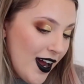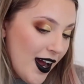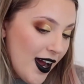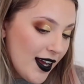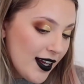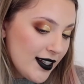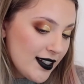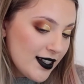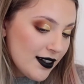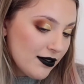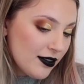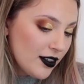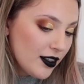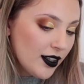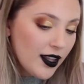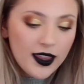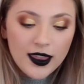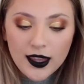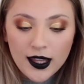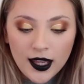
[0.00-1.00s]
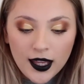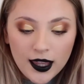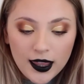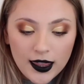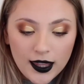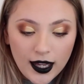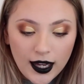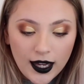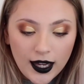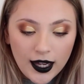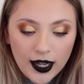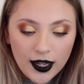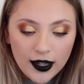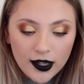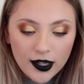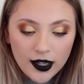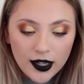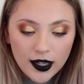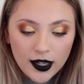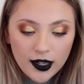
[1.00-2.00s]
I definitely think that
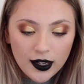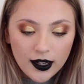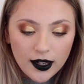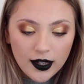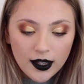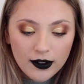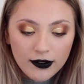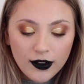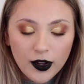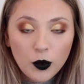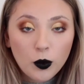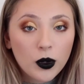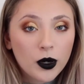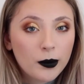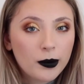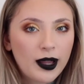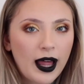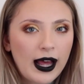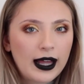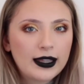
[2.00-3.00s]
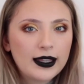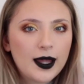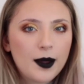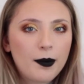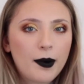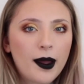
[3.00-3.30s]
if I want a black lip,